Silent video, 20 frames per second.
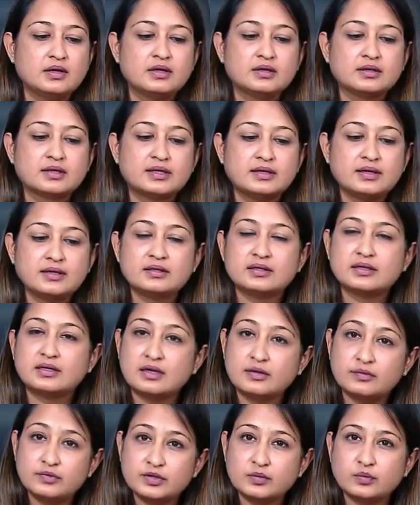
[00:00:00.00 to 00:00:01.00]
Can I
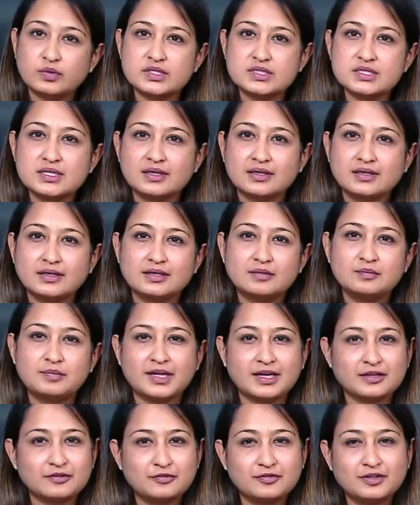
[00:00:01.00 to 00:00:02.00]
recover once I get
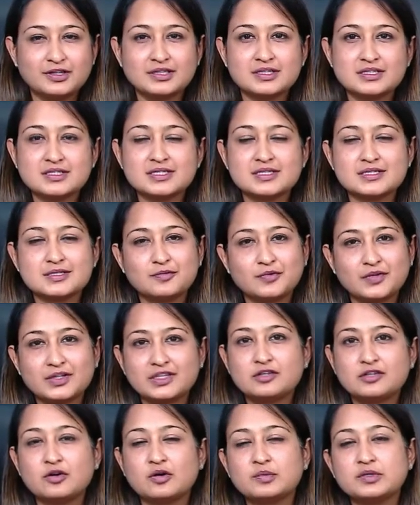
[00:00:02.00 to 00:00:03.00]
black fungus is a very
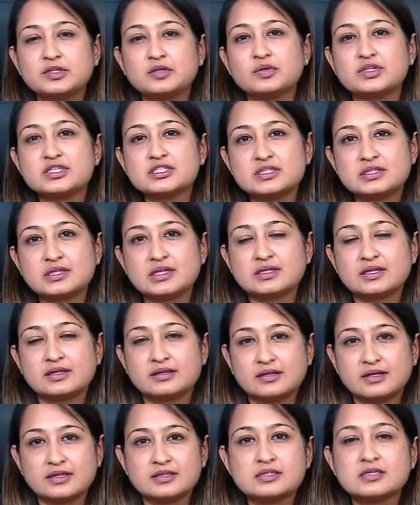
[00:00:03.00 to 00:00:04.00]
common question that I
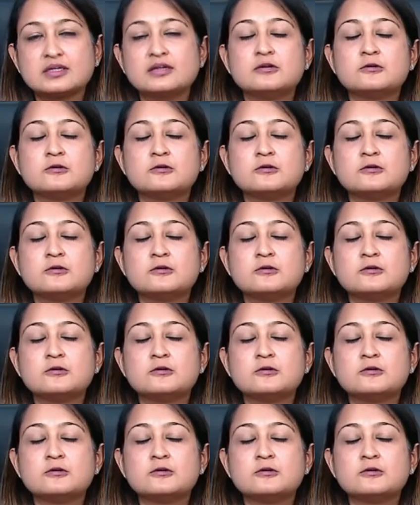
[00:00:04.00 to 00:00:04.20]
get.